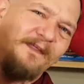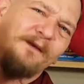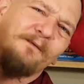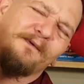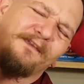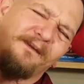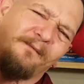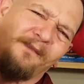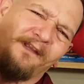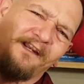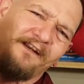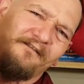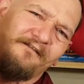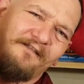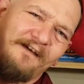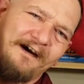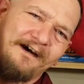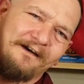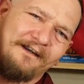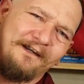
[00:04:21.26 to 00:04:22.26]
thing with the Millennium
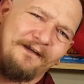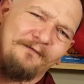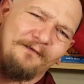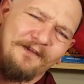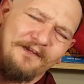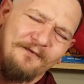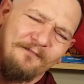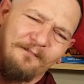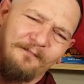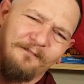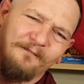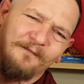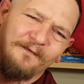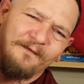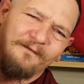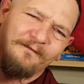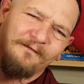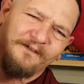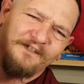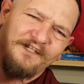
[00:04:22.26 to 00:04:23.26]
Falcon. When you
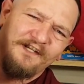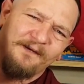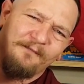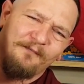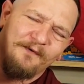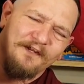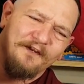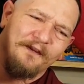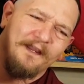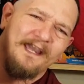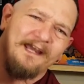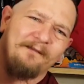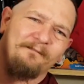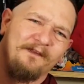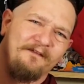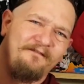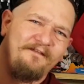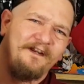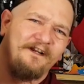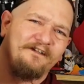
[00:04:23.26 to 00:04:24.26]
get him,
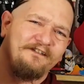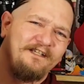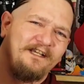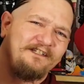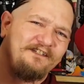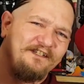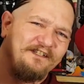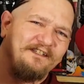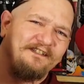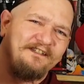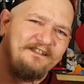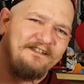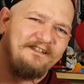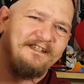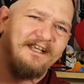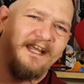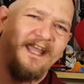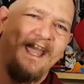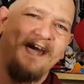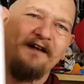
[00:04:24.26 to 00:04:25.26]
the figures actually
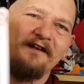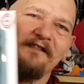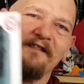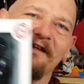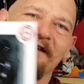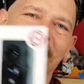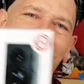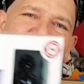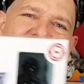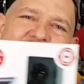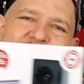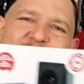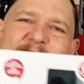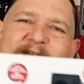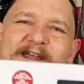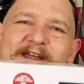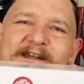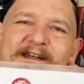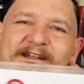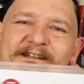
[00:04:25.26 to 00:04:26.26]
stick out of the
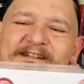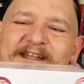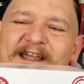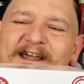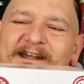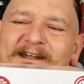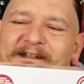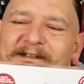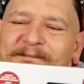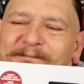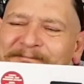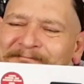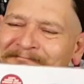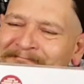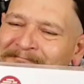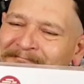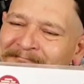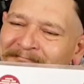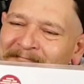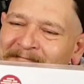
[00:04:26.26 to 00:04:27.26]
cockpit, and it's kind of,
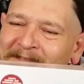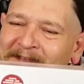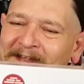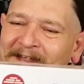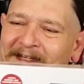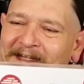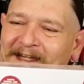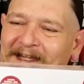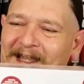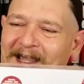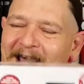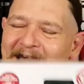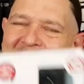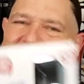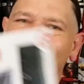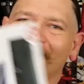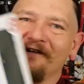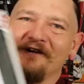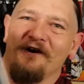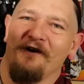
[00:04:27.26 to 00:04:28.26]

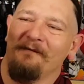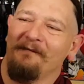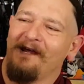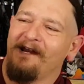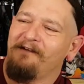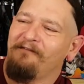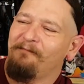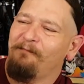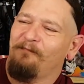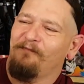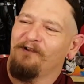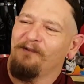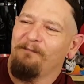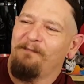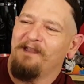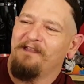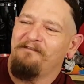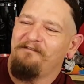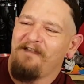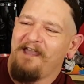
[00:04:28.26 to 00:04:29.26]
I don't know, I'm not a real
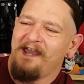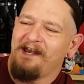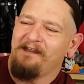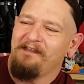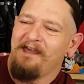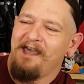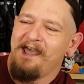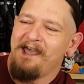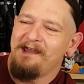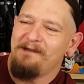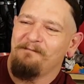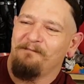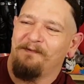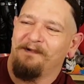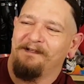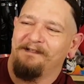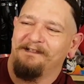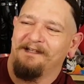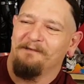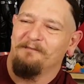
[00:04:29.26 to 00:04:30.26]
big fan of that,
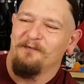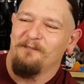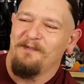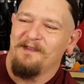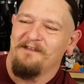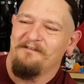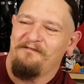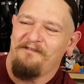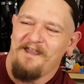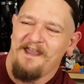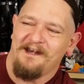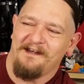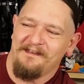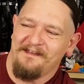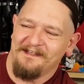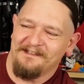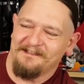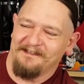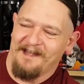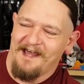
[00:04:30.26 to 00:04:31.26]
but I'm a big fan of
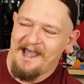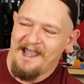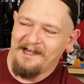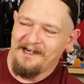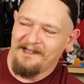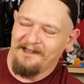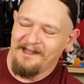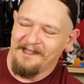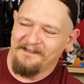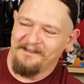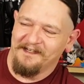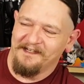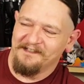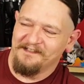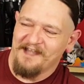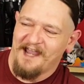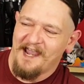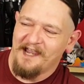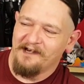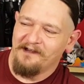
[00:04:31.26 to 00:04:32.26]
this line. I like the
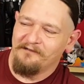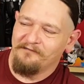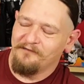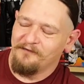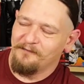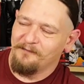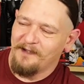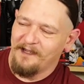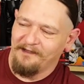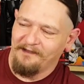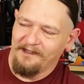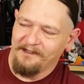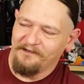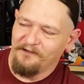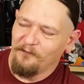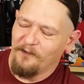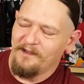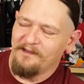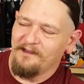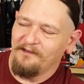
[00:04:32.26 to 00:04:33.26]
design of them. I like
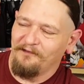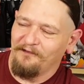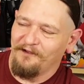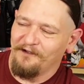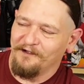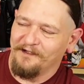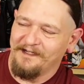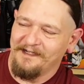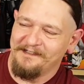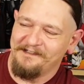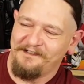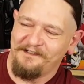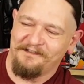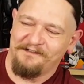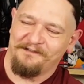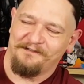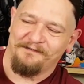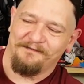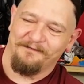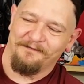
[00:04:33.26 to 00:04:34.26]
the way they look. I
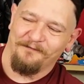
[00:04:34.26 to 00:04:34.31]
just